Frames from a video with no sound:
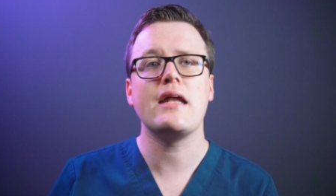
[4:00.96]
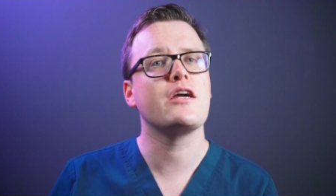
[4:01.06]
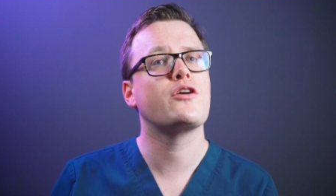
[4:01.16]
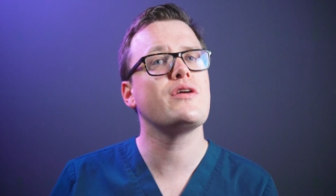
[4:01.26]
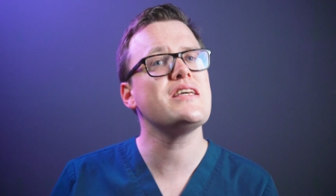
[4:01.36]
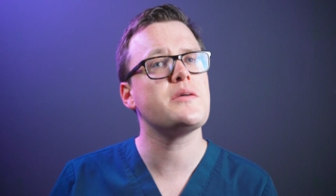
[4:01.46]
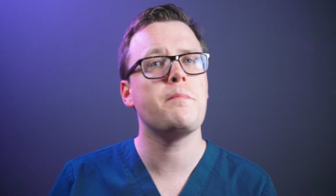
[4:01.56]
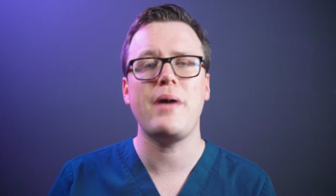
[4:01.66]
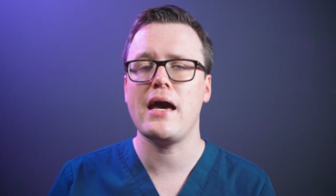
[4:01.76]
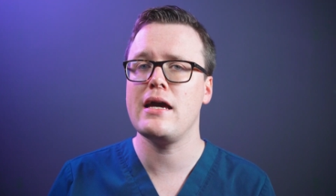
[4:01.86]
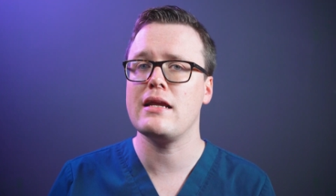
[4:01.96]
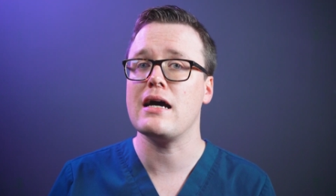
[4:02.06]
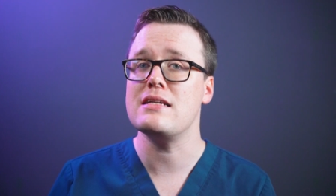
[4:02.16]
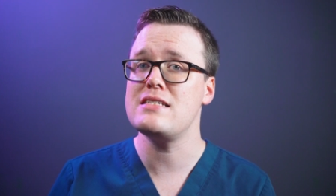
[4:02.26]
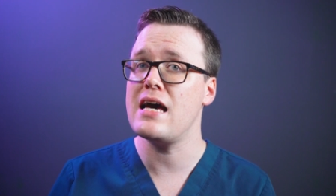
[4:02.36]
an increase in pain
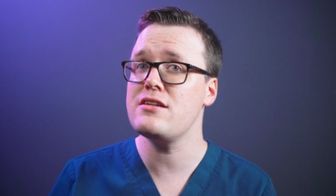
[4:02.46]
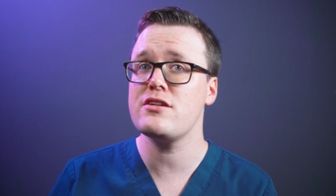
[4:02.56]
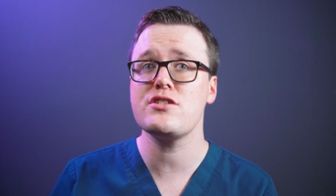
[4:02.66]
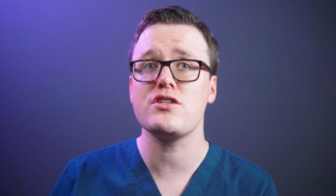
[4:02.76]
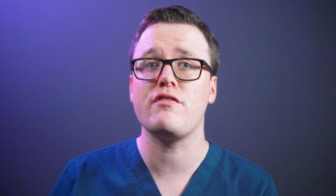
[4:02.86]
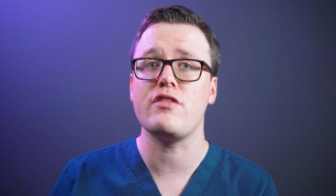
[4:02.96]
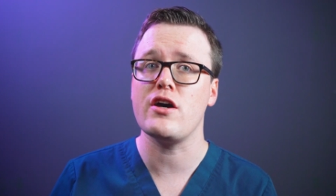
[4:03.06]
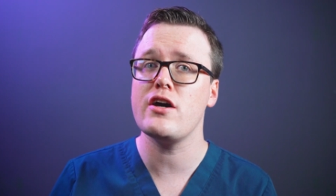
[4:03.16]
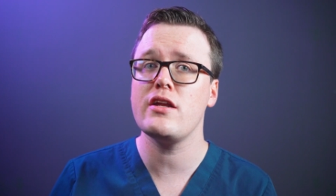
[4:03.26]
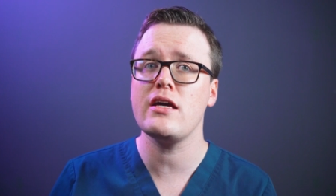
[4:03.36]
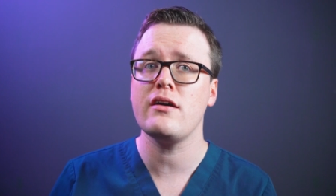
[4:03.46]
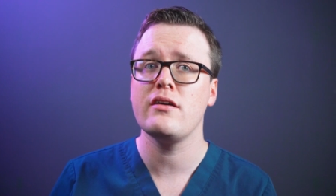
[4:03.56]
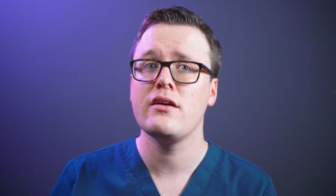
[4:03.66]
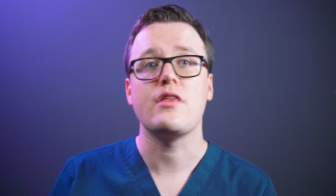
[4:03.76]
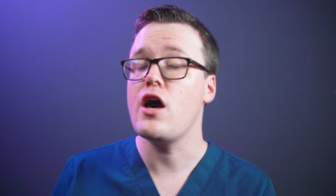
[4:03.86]
and tenderness of the hernia.
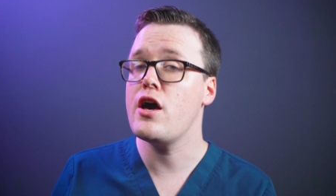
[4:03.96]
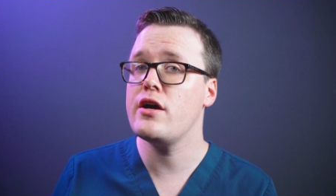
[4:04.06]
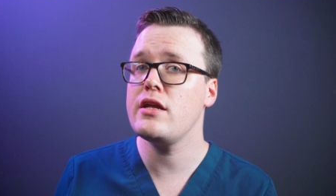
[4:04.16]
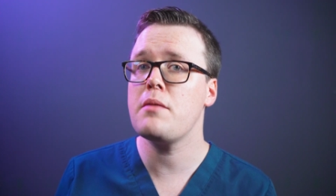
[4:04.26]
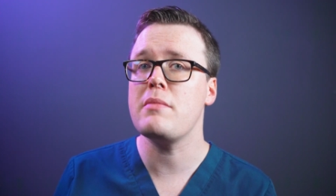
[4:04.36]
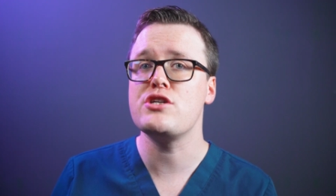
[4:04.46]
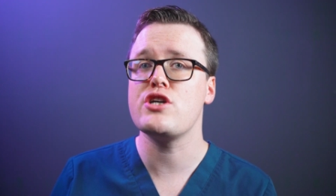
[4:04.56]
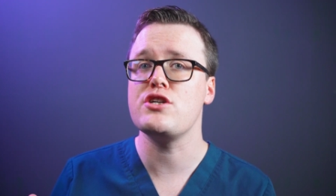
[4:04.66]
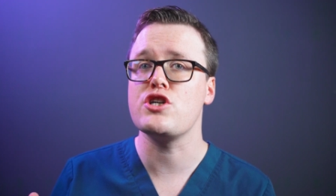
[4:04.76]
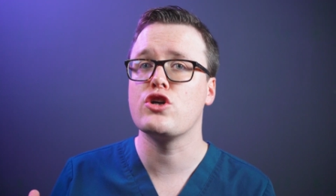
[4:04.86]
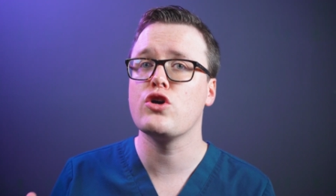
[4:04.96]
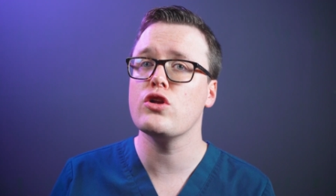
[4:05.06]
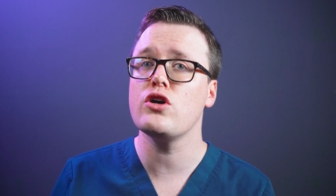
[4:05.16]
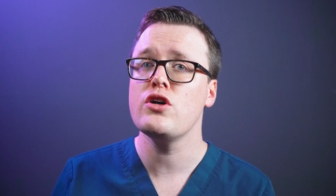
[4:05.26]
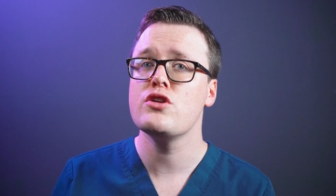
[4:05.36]
The hernia may change in
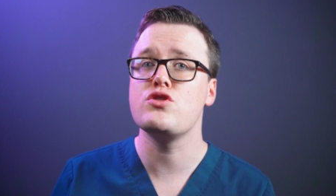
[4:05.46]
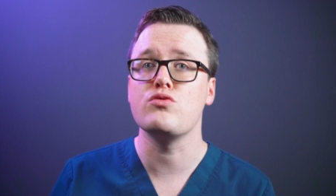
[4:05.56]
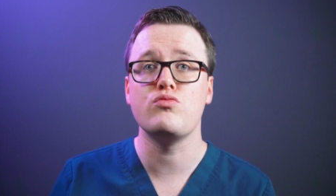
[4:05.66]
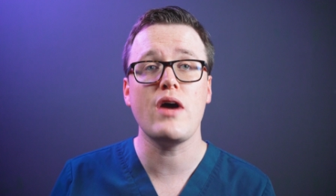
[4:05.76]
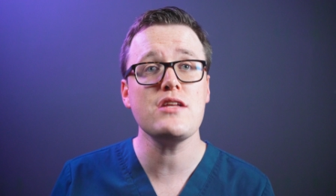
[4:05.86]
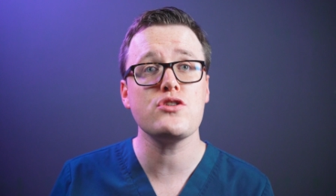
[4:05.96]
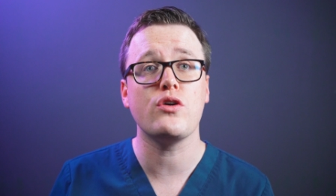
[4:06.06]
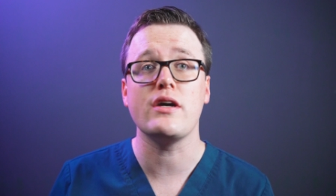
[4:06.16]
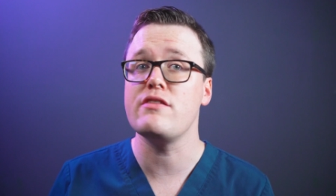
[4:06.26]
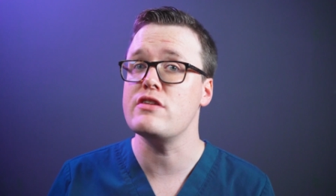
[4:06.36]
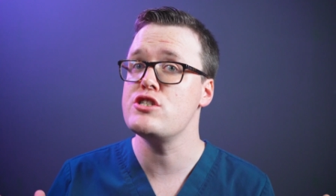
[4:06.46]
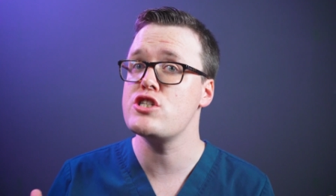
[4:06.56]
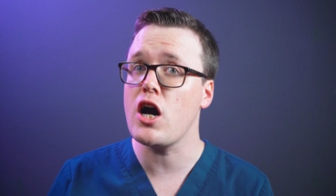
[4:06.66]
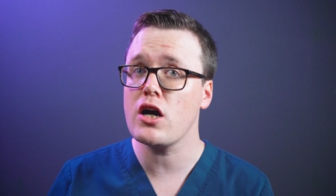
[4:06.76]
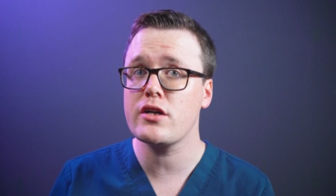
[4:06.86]
colour to red or even
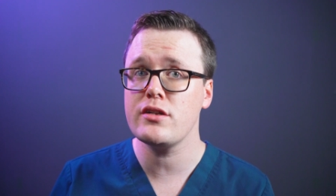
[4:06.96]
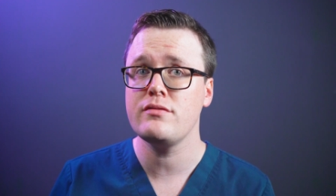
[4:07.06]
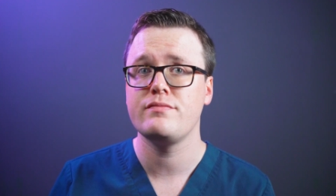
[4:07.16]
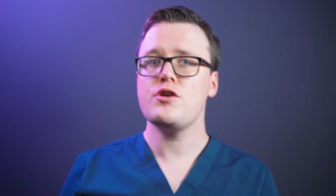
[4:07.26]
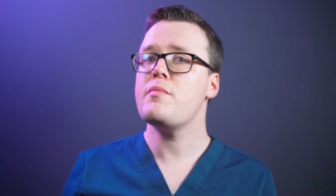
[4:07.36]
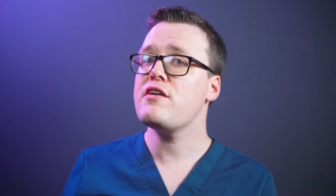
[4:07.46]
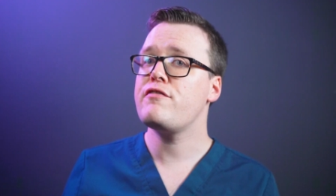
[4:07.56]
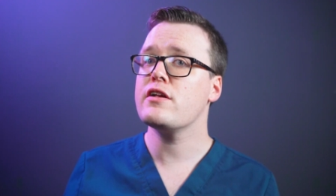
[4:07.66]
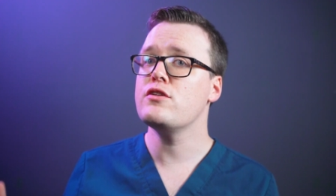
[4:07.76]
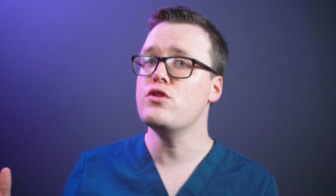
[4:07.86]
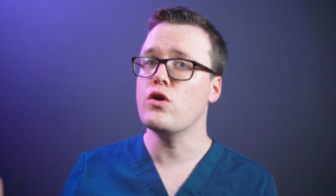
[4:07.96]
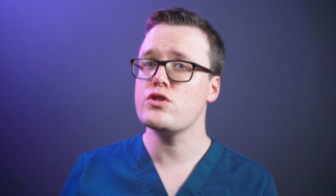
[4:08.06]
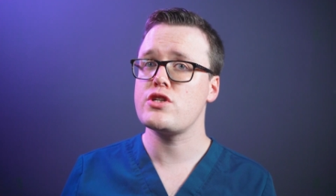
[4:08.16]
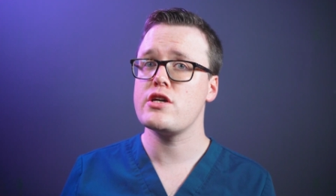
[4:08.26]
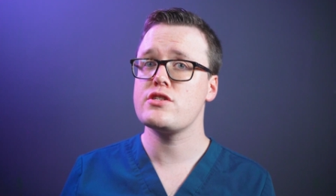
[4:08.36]
darken. You may feel
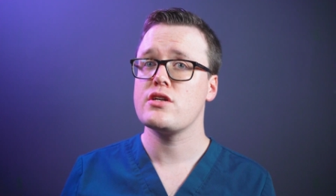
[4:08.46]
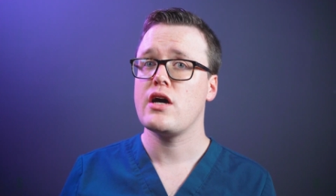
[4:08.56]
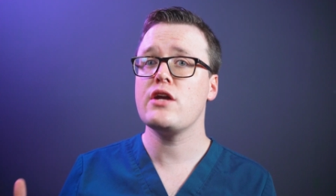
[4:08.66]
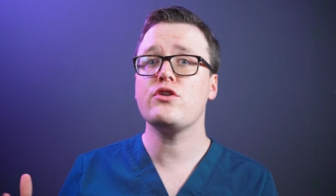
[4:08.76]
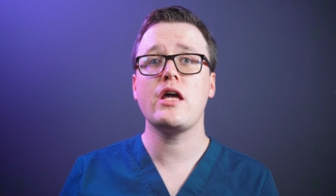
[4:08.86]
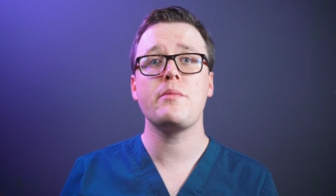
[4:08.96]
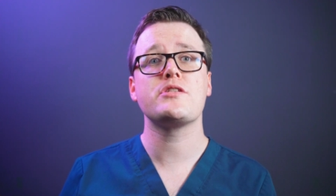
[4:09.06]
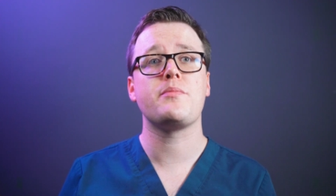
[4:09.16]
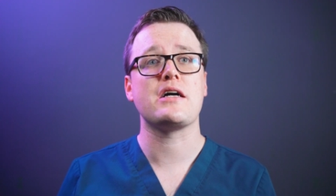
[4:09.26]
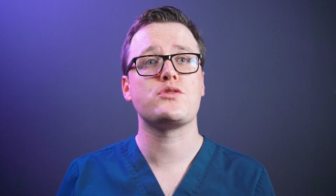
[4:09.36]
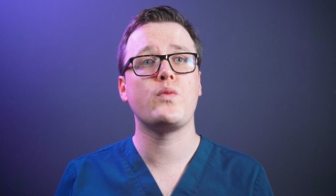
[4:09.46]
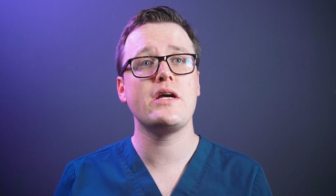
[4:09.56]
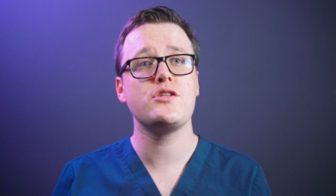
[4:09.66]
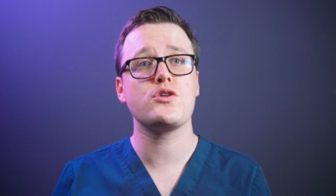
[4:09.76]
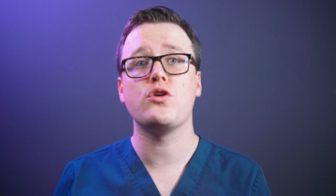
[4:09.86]
nauseous and unable to pass
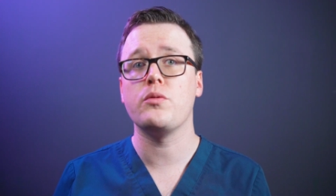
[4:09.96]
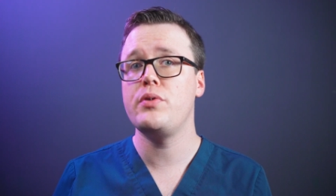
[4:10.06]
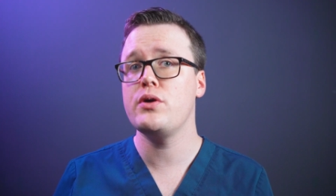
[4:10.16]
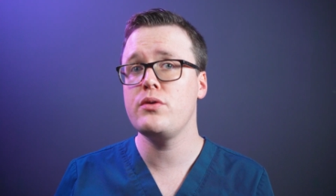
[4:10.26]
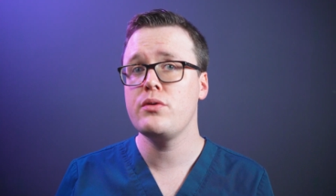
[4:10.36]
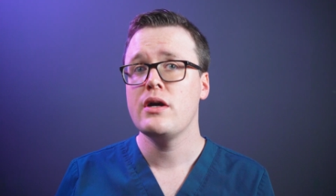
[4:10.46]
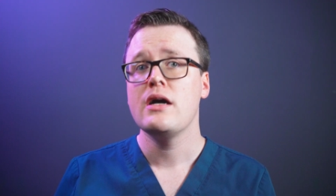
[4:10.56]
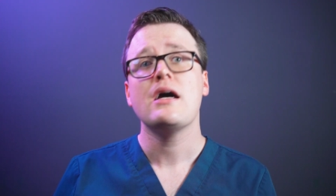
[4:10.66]
wind or poo,